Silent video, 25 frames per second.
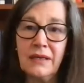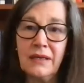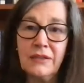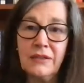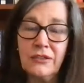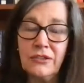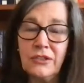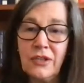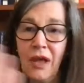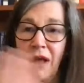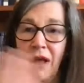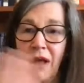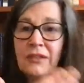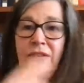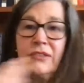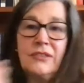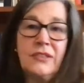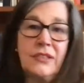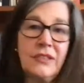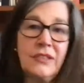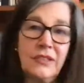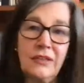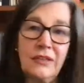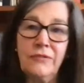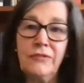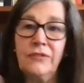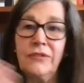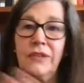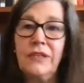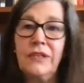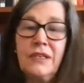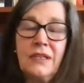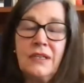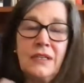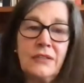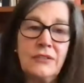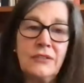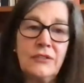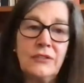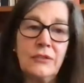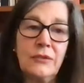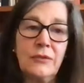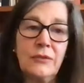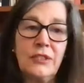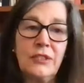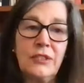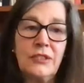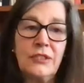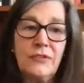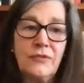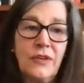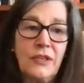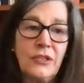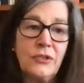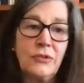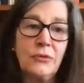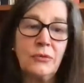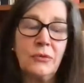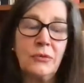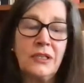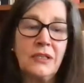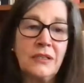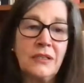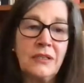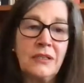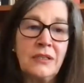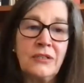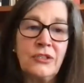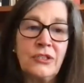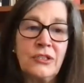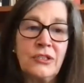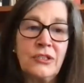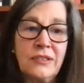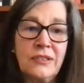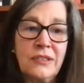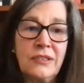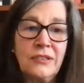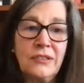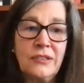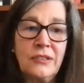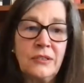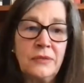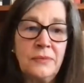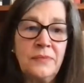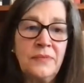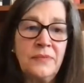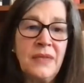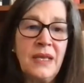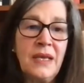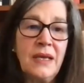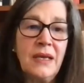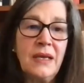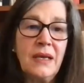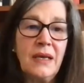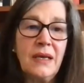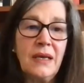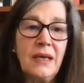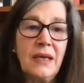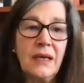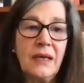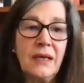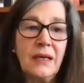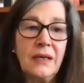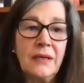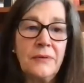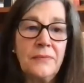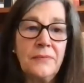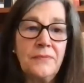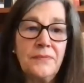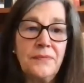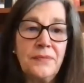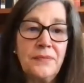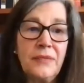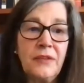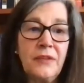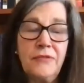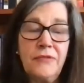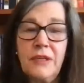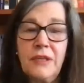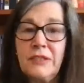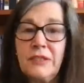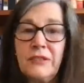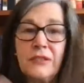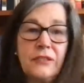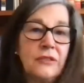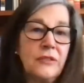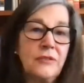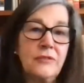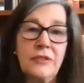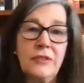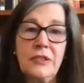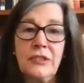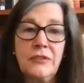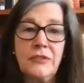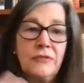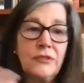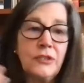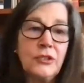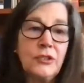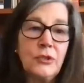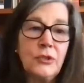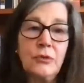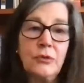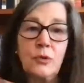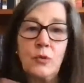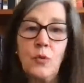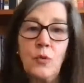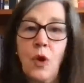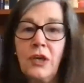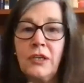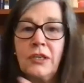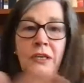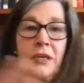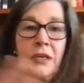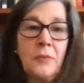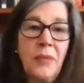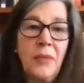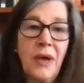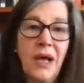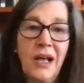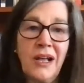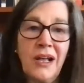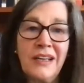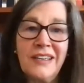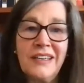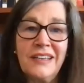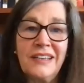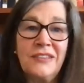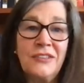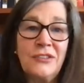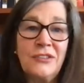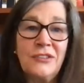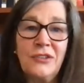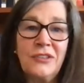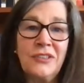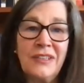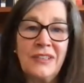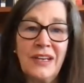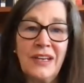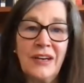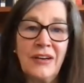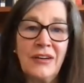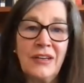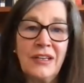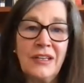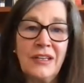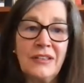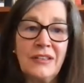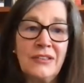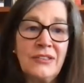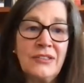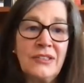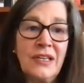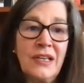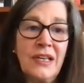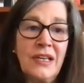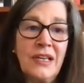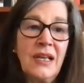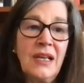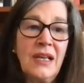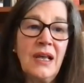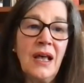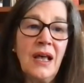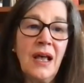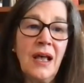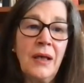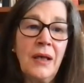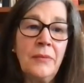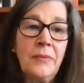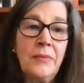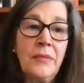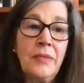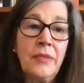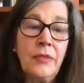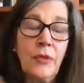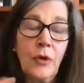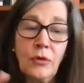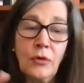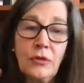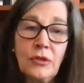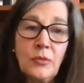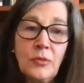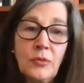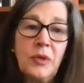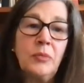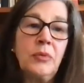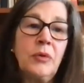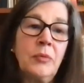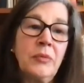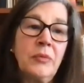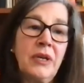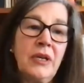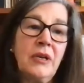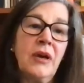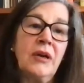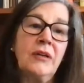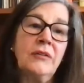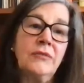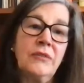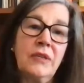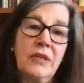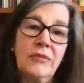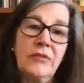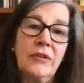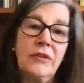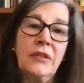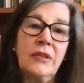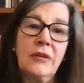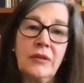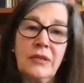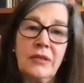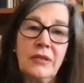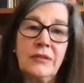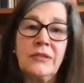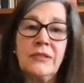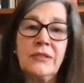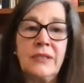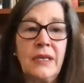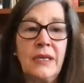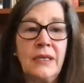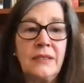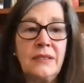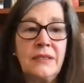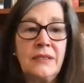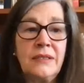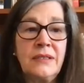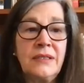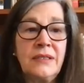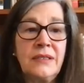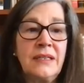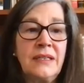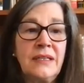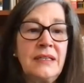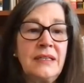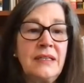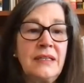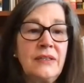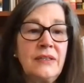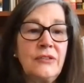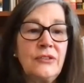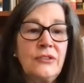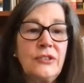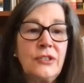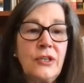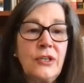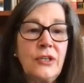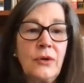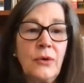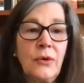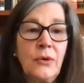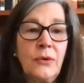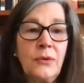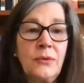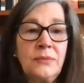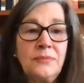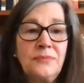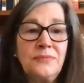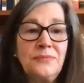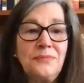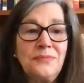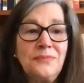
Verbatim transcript: is constantly feeding into its facial recognition system the faces of individuals walking by in certain areas. Those people may not have given their consent. So